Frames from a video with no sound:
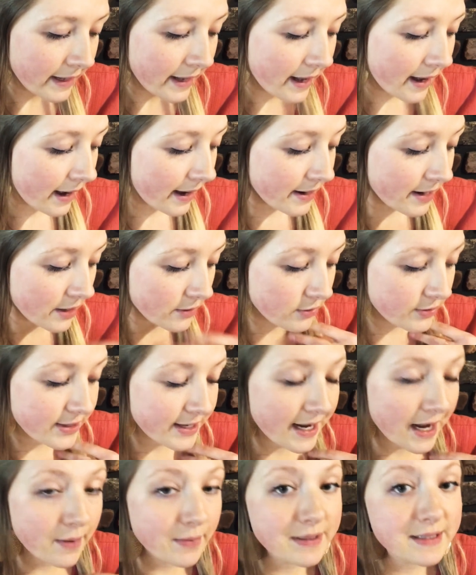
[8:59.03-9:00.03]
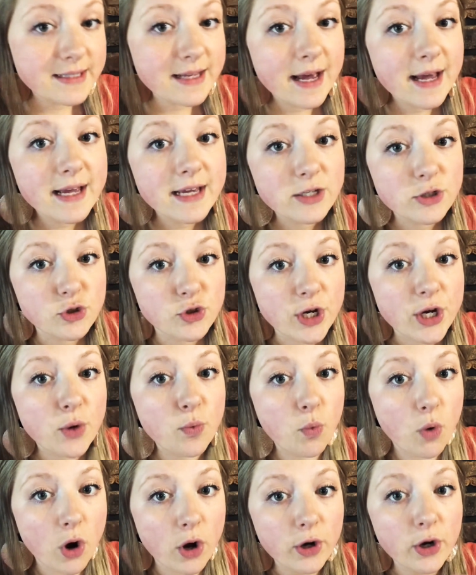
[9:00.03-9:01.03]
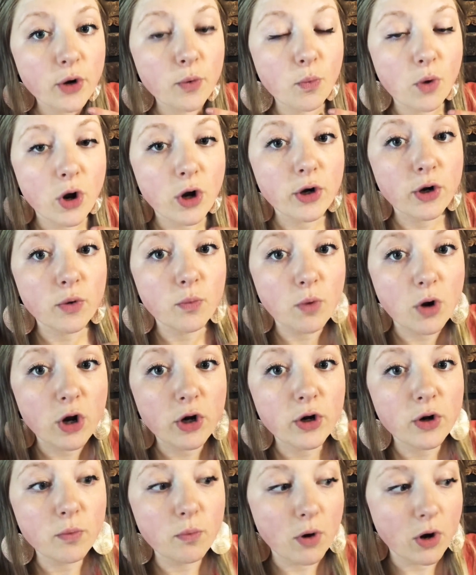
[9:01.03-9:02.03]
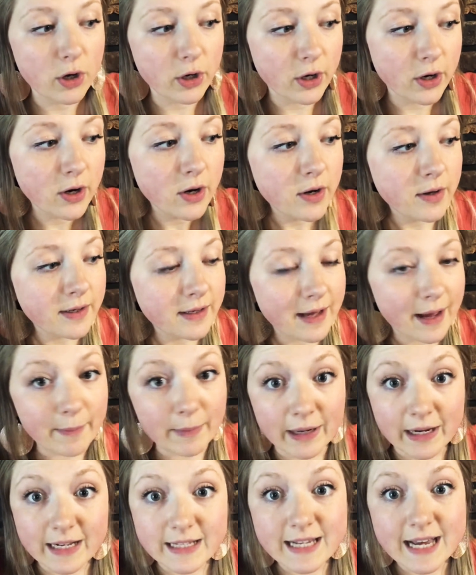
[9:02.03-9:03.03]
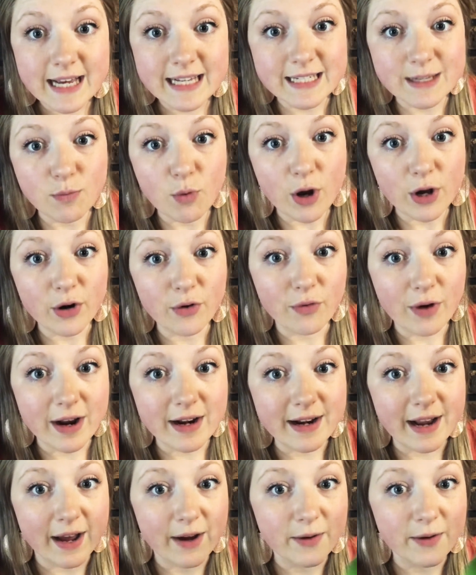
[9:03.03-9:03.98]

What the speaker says: Another thing I would say is drink water, water, water, water. I'm gonna take some water right now.